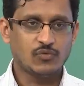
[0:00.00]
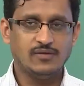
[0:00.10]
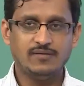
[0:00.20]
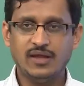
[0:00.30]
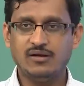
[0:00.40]

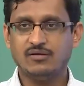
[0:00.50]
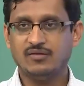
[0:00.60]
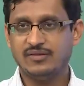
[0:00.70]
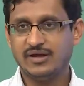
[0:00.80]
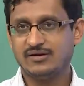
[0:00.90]
Then
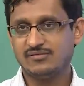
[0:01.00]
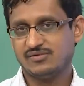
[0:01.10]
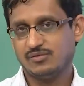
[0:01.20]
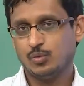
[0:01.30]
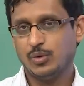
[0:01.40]
there is
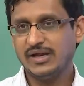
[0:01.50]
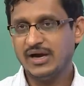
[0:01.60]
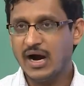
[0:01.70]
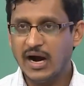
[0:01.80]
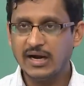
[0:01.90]
very
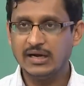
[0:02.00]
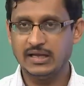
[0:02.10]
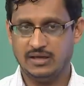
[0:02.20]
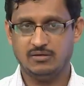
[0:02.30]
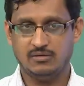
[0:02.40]

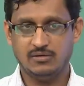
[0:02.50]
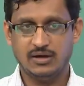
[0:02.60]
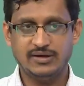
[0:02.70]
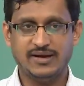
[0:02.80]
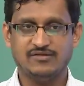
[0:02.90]
hardly
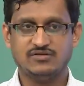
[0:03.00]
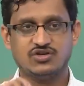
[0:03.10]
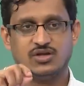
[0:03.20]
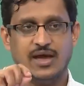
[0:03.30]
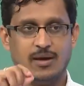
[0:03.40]
a
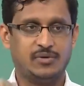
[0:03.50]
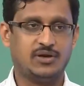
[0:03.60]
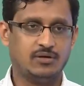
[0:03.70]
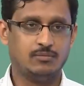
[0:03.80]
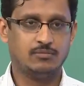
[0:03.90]
transition
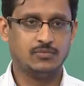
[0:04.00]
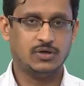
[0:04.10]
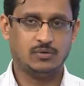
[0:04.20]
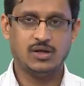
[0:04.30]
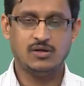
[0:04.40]
happening.
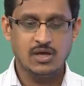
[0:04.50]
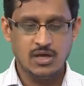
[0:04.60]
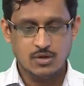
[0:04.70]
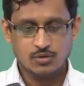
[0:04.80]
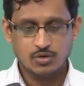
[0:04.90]
Okay.
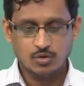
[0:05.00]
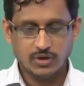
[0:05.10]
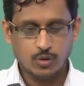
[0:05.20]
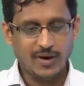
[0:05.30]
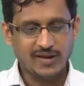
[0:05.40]
So, you
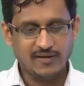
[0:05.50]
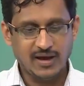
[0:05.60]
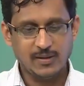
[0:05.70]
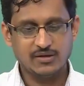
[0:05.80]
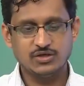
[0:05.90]
require the
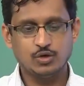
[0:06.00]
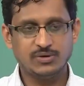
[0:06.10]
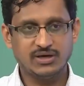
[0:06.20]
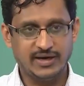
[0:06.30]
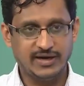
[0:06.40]
energy to be
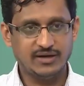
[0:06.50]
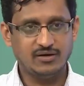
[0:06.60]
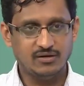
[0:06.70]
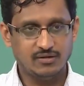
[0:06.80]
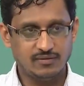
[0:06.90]
greater
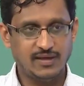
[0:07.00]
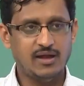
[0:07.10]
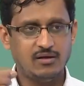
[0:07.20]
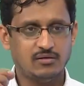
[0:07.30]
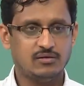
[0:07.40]

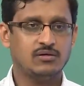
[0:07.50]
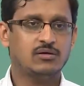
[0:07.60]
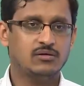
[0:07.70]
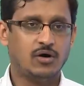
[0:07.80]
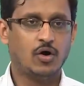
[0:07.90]
than
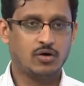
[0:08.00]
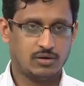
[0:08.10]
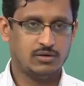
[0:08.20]
or